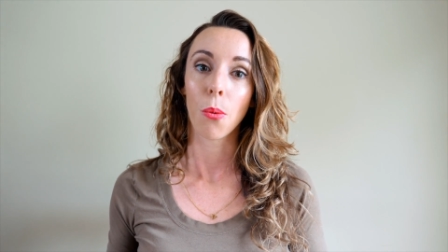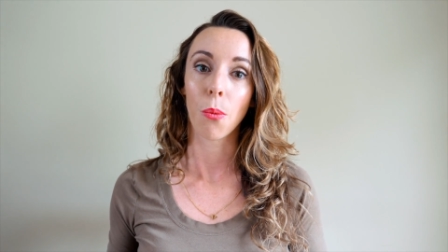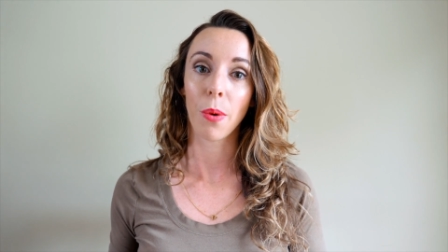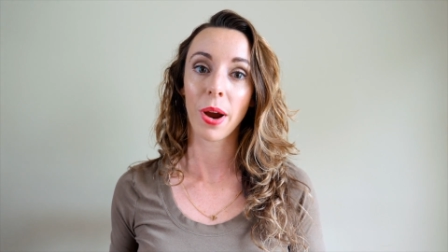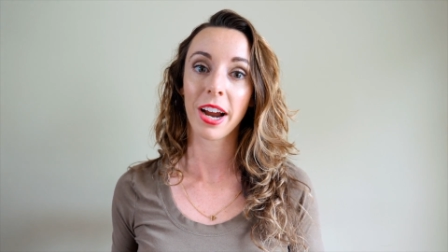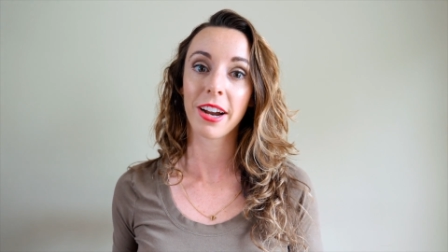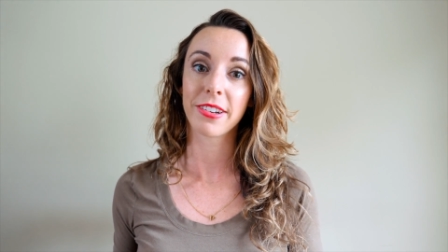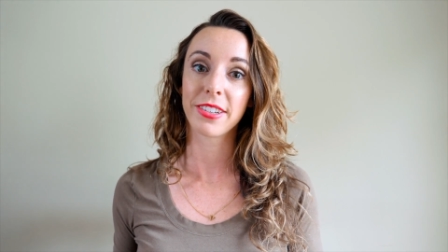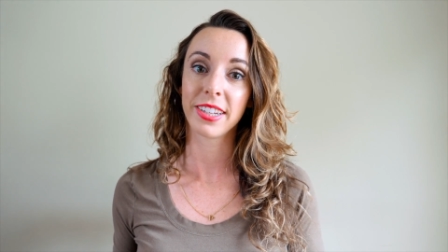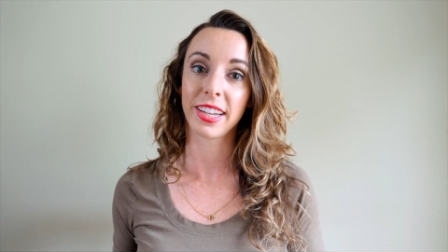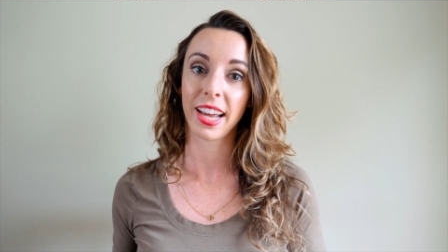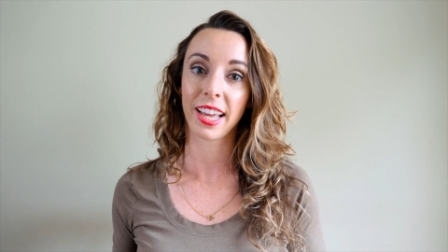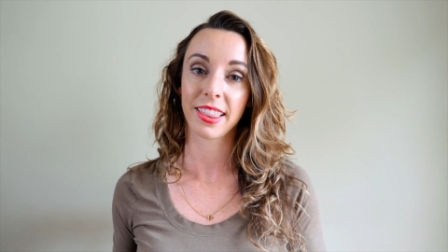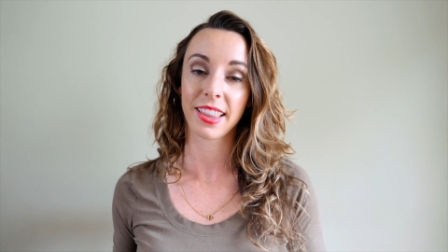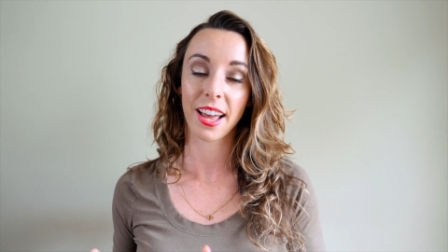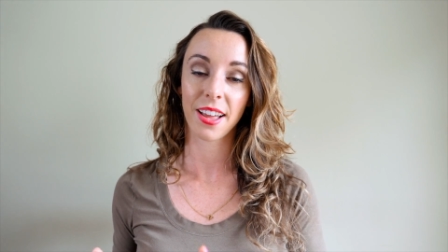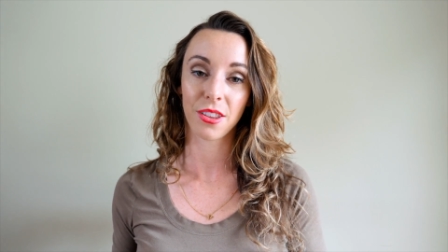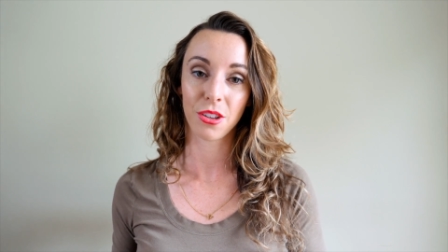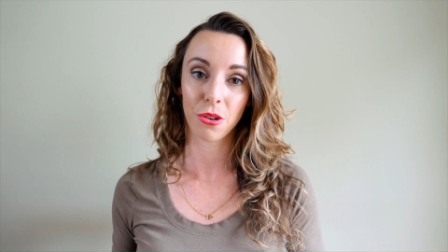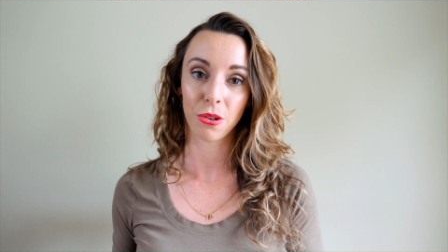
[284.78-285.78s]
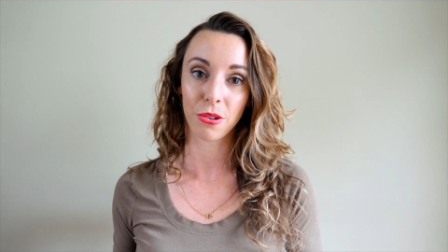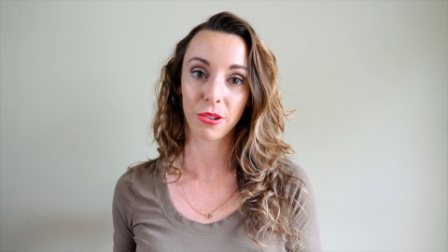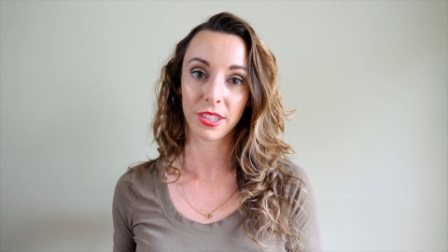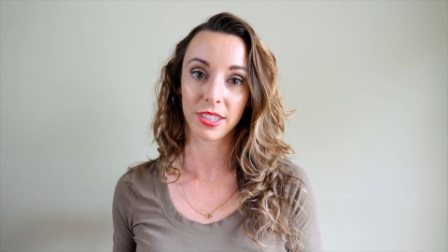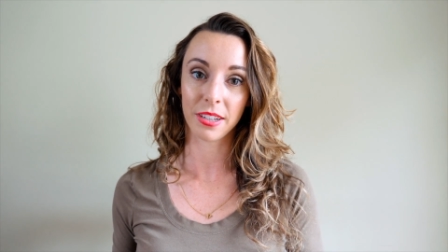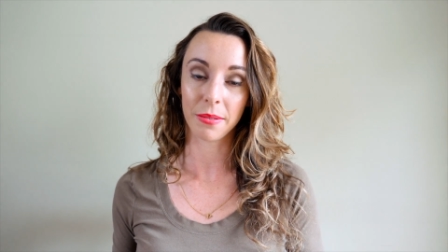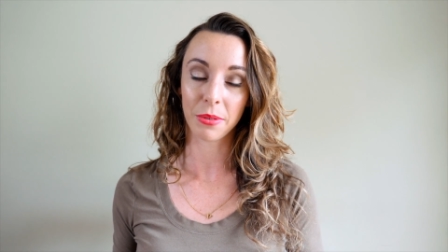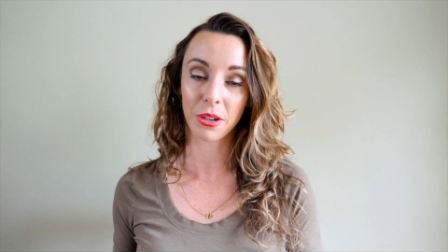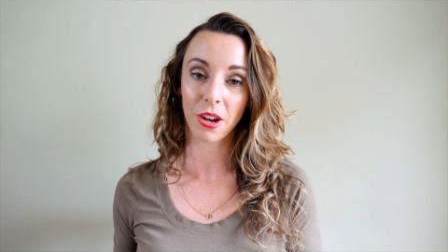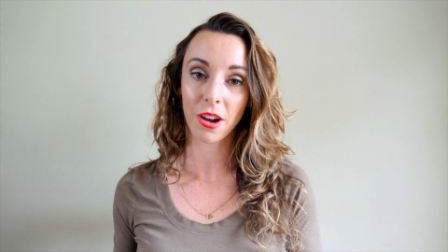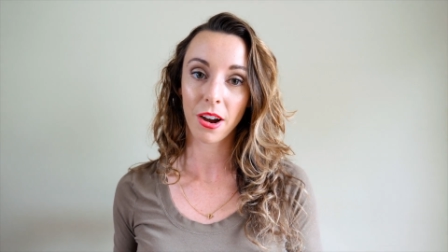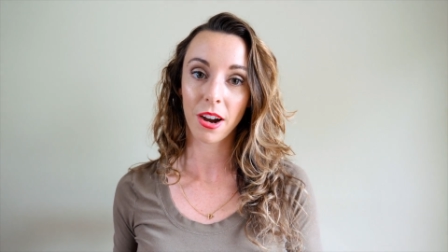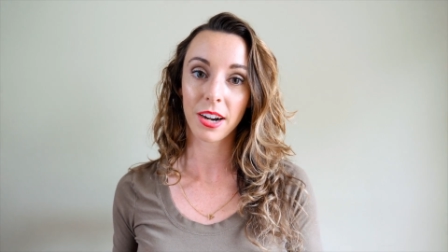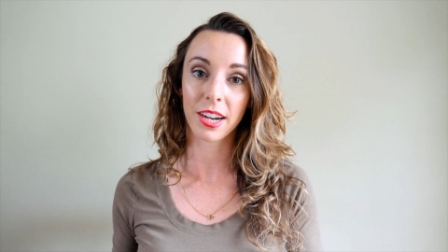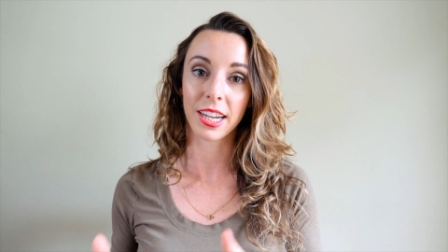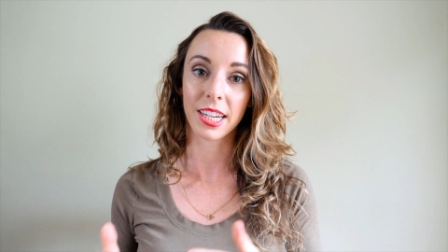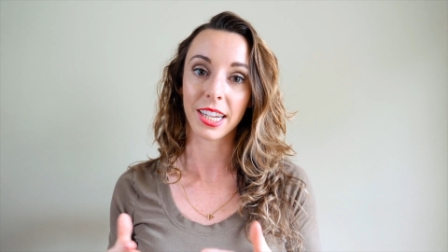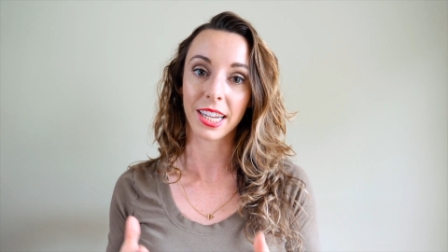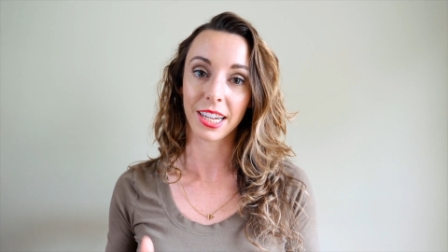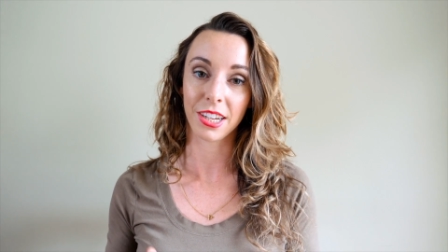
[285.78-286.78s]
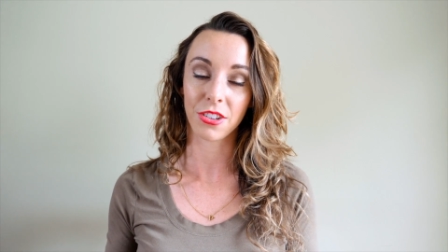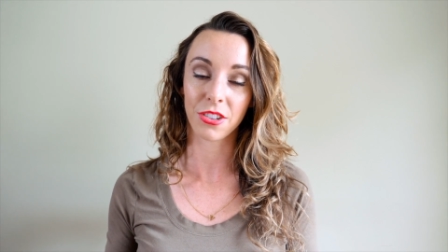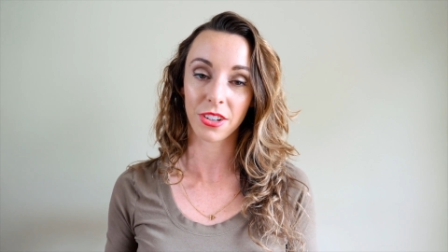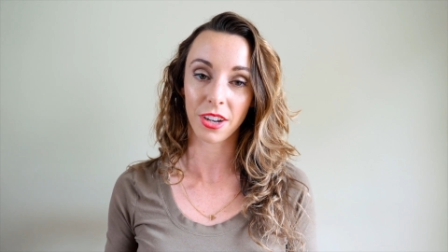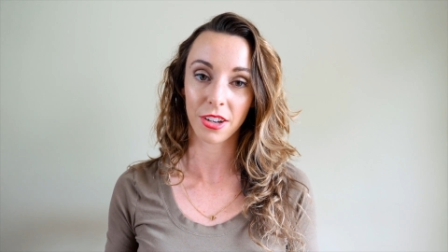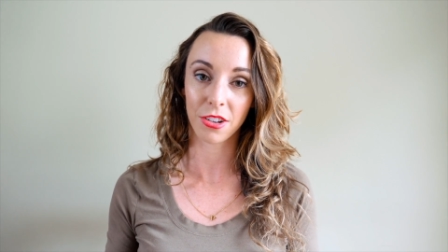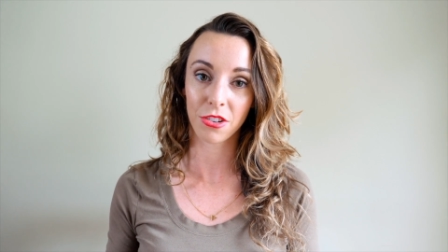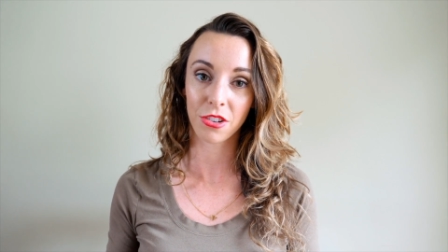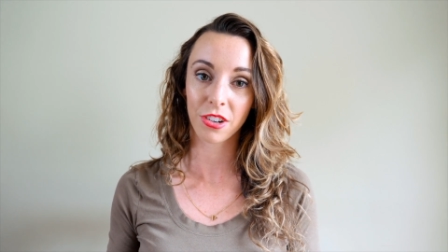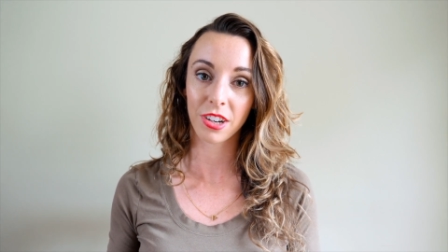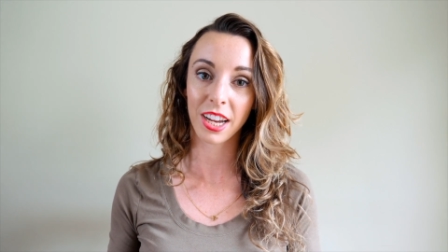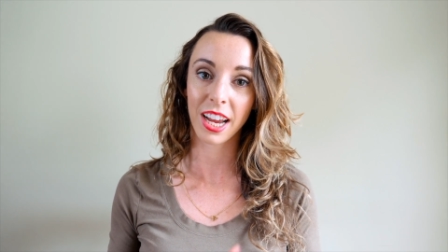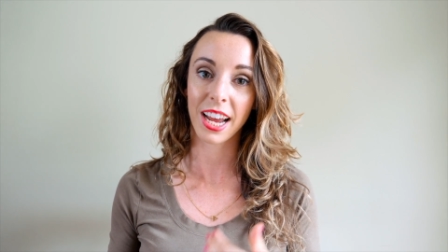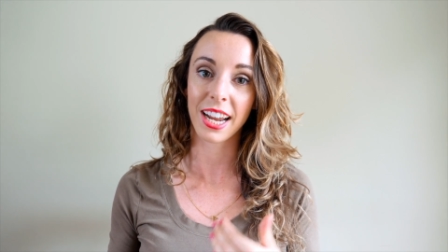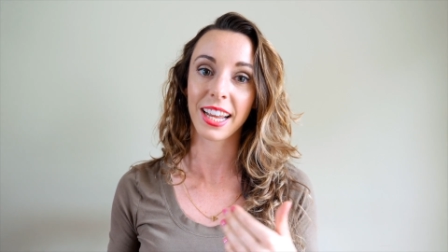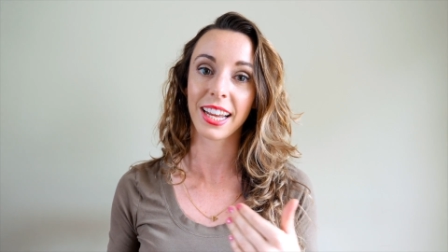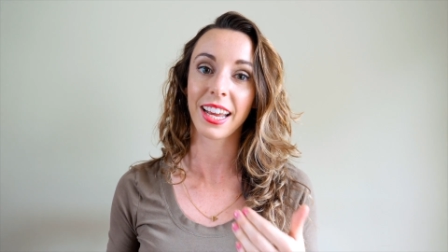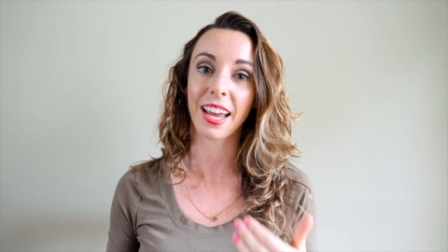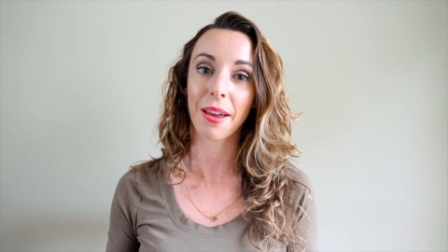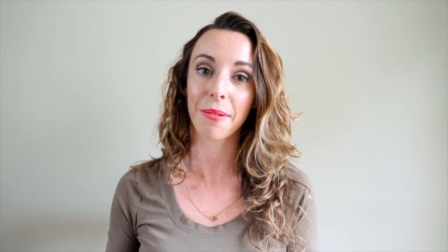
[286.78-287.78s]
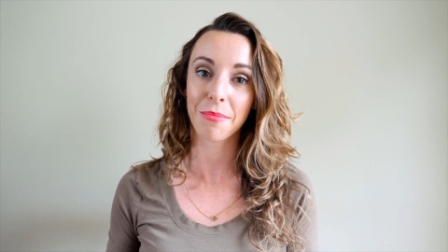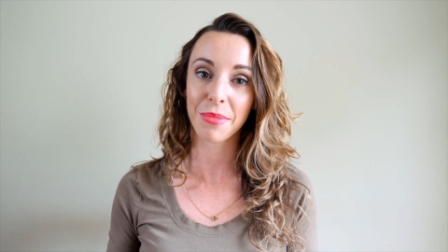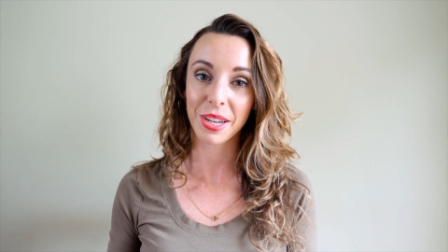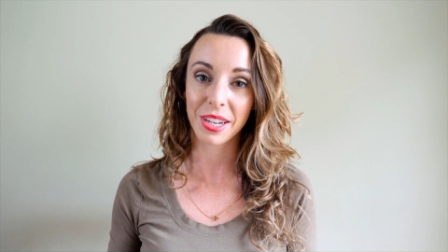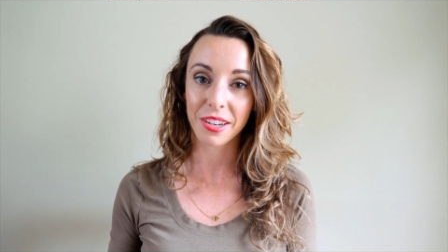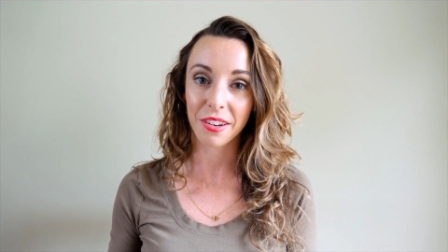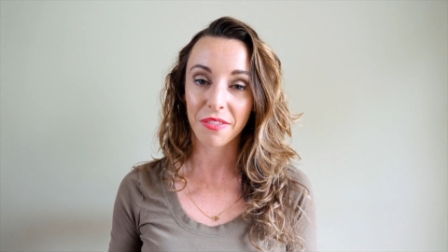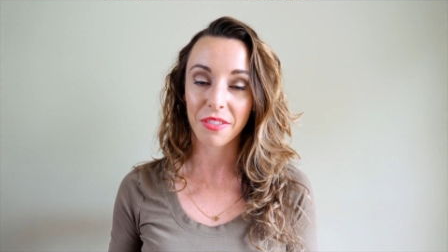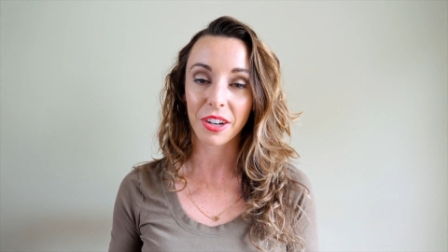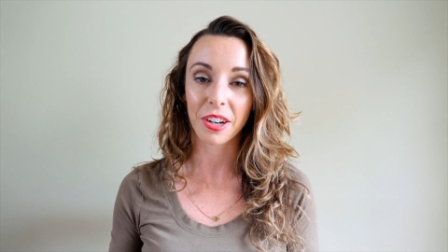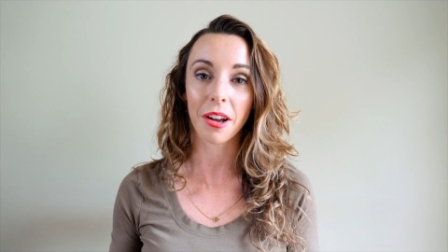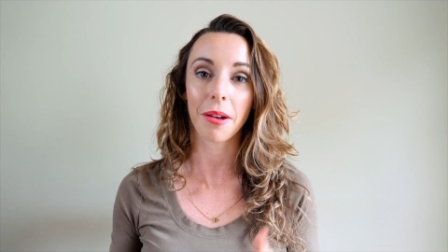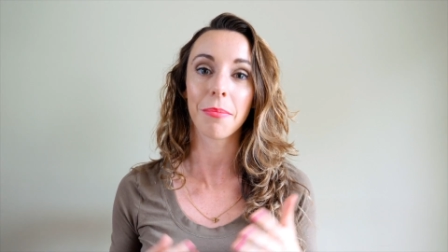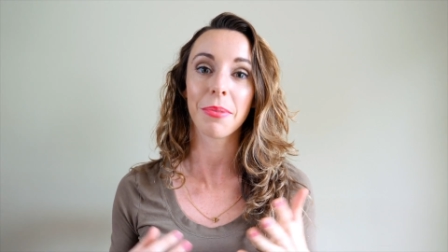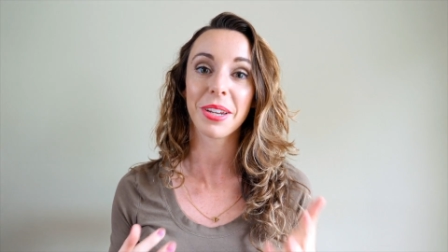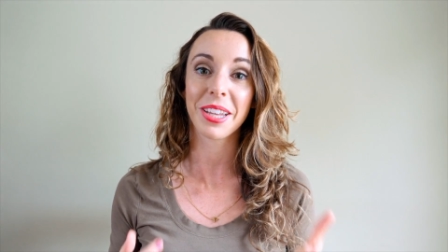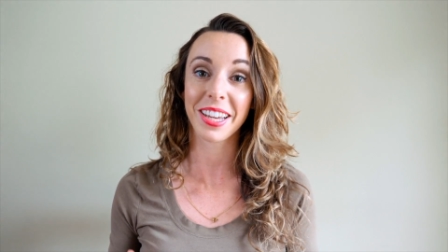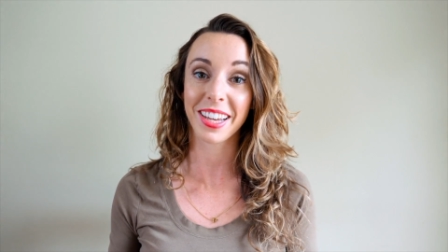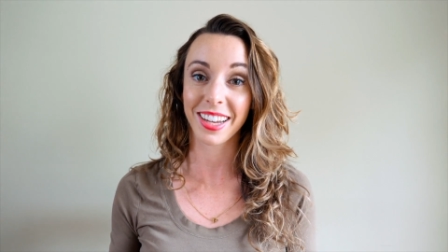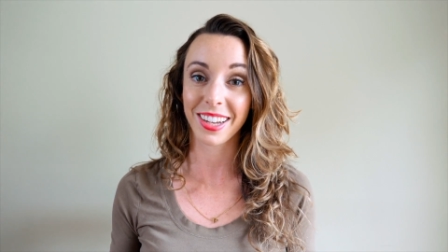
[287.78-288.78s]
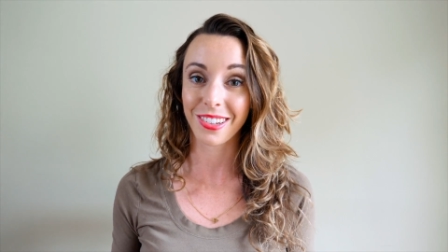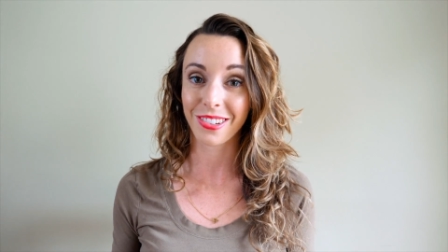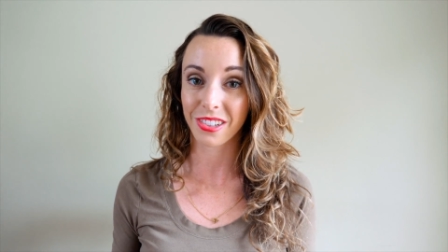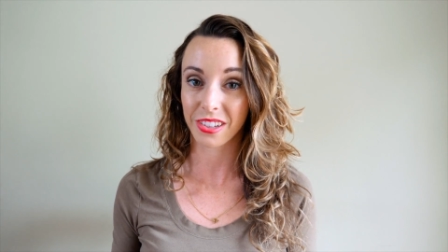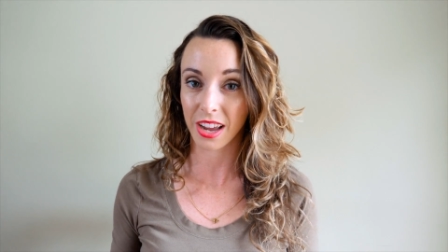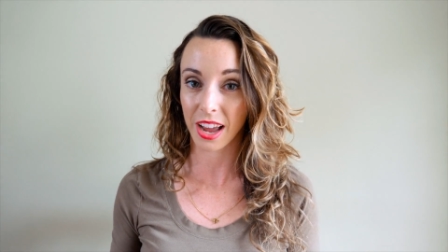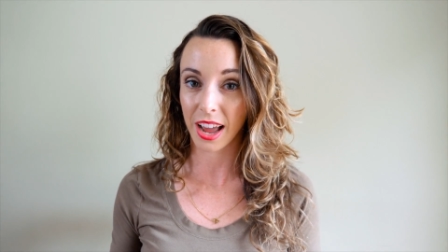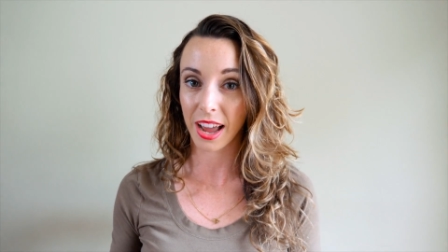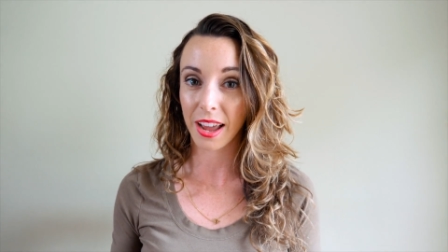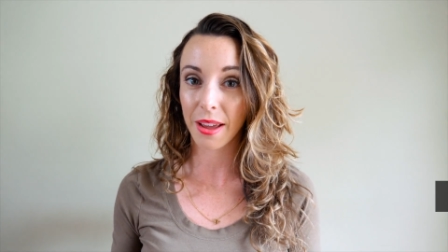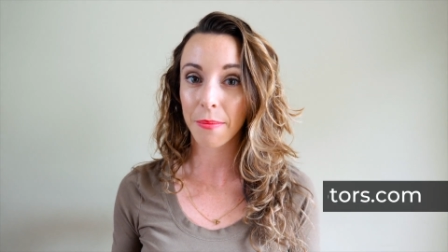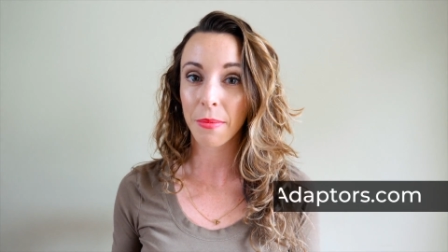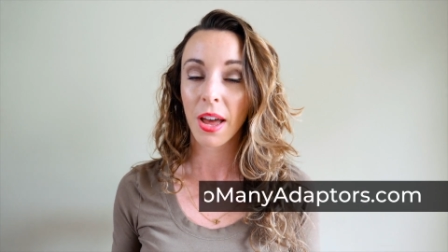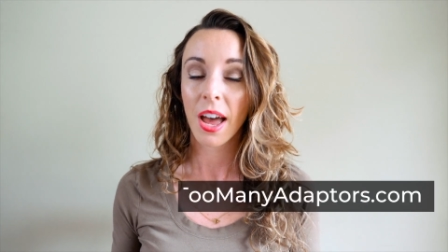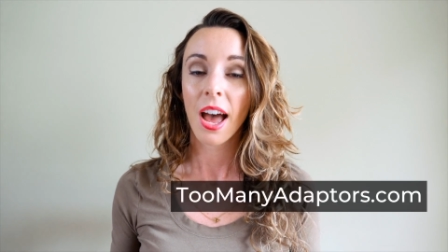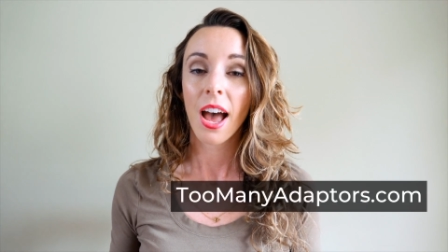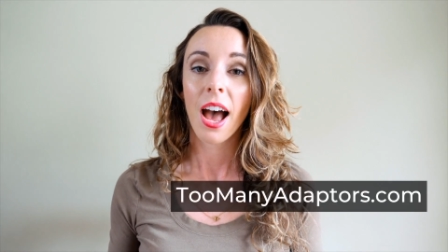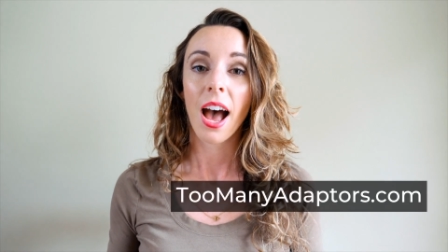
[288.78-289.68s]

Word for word: where to get that local SIM card in each country and it can be a different company each time.